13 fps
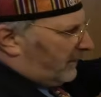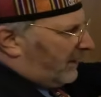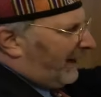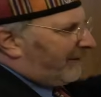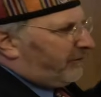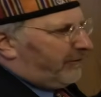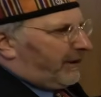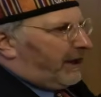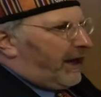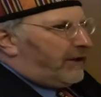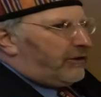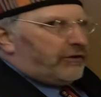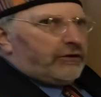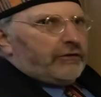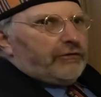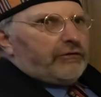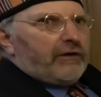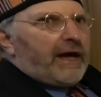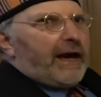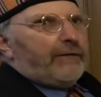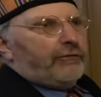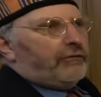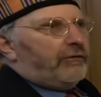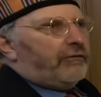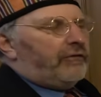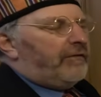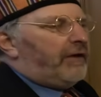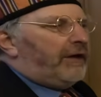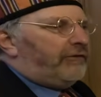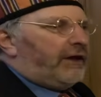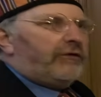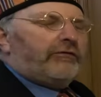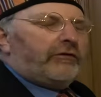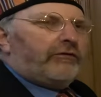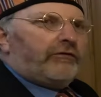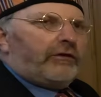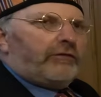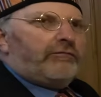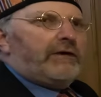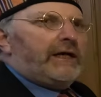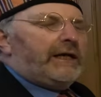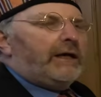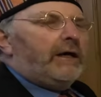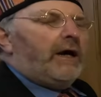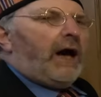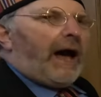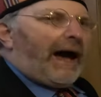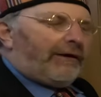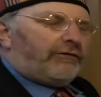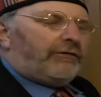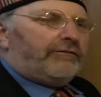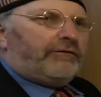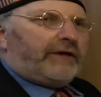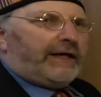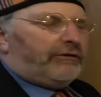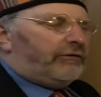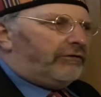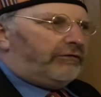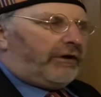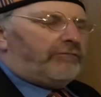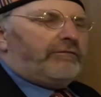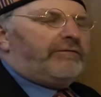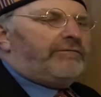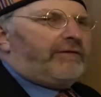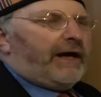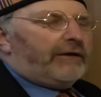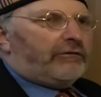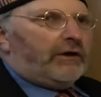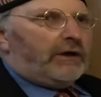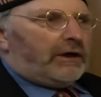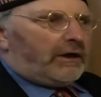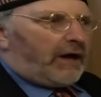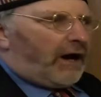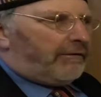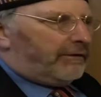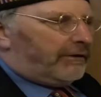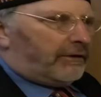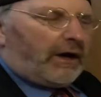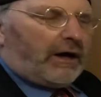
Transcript: classifications, counts of civilizations that are really out of date and don't reflect current